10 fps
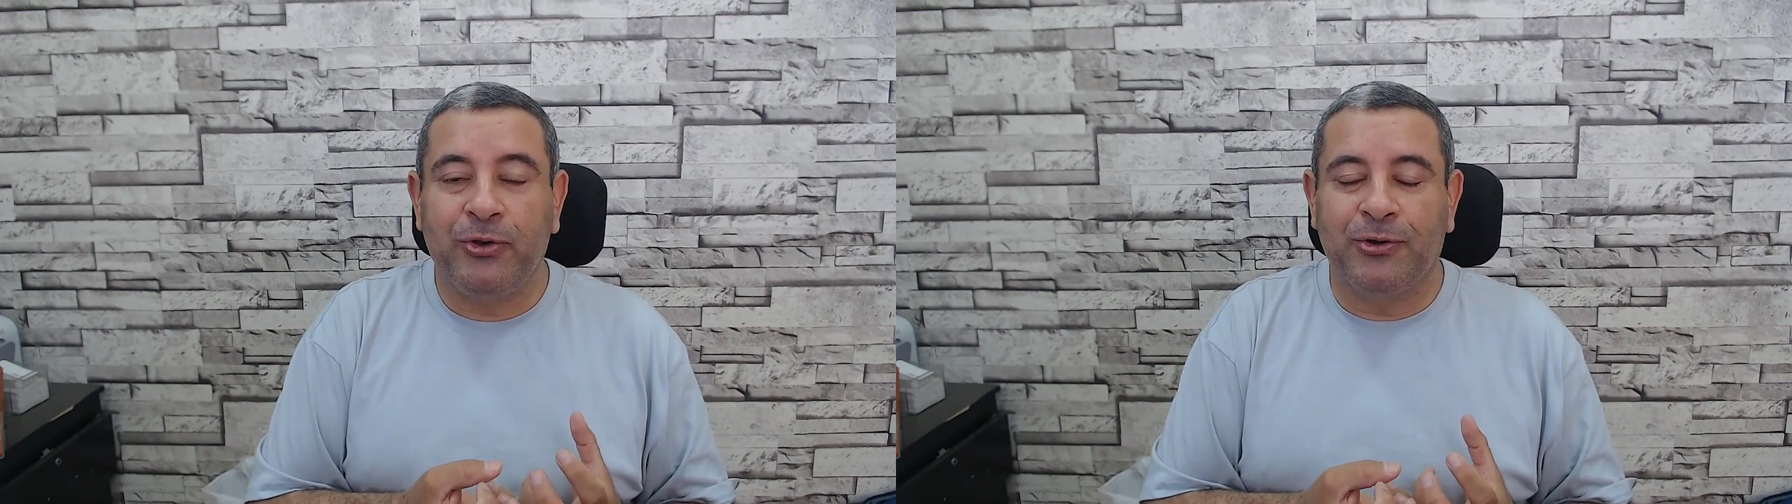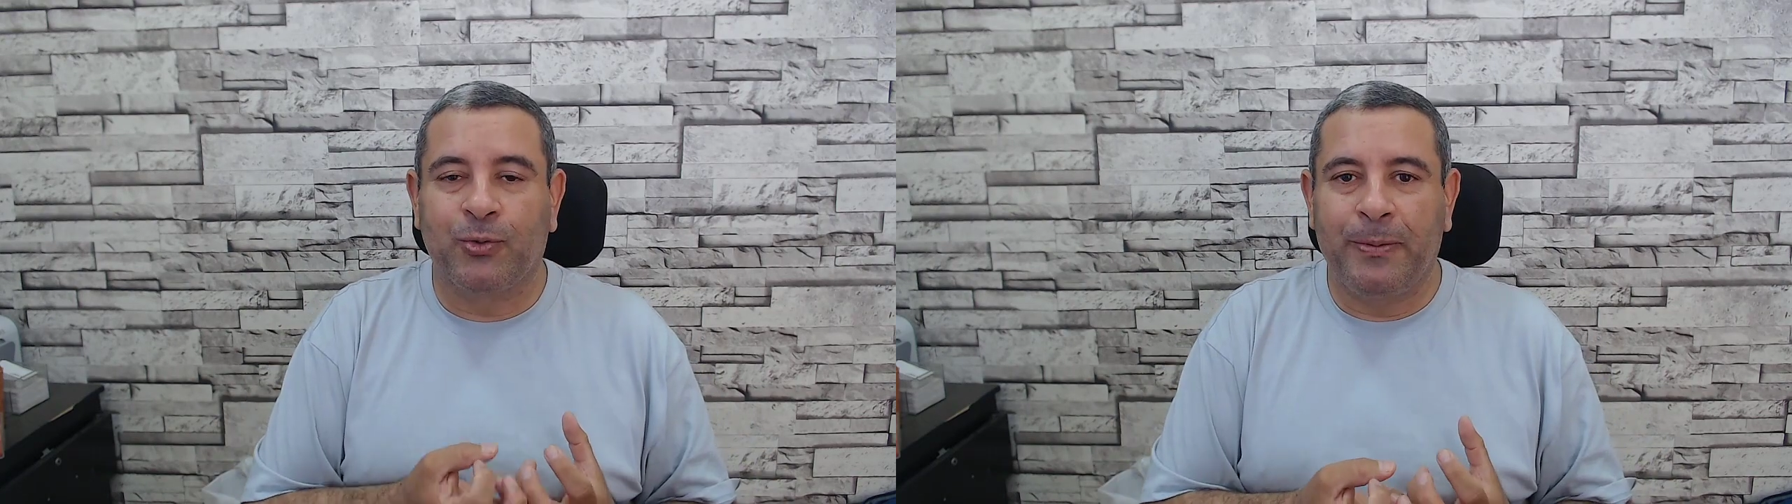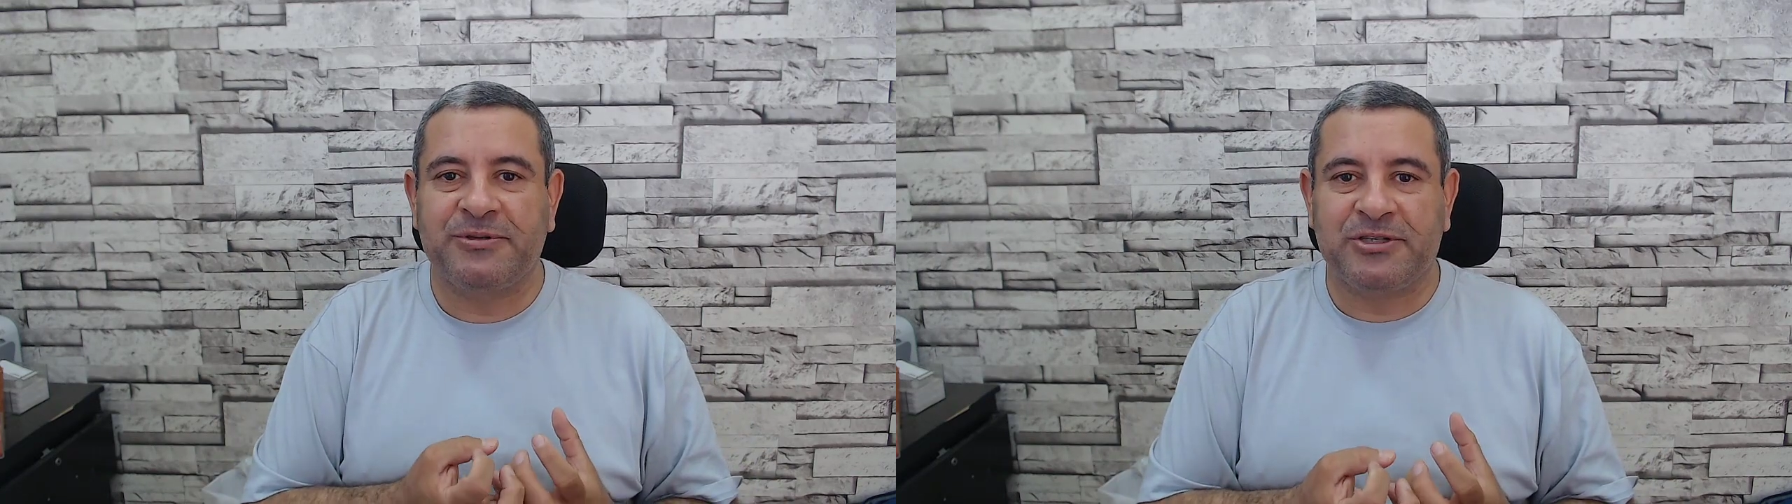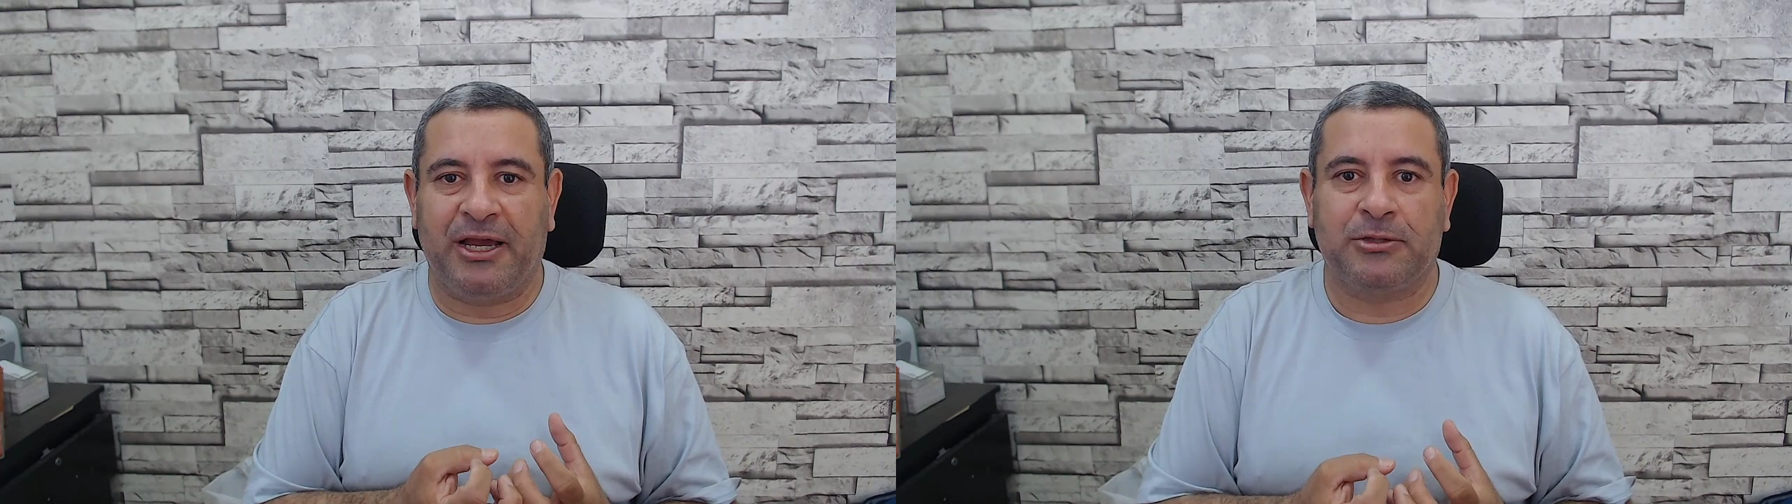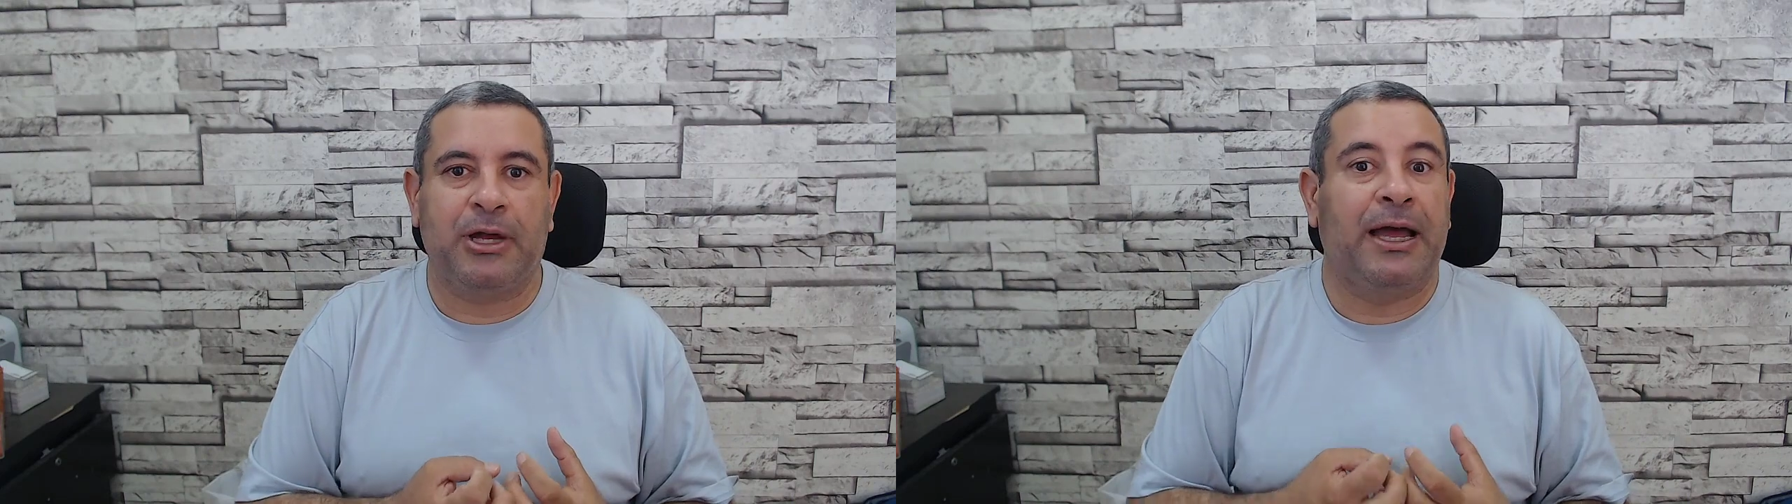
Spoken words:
your website,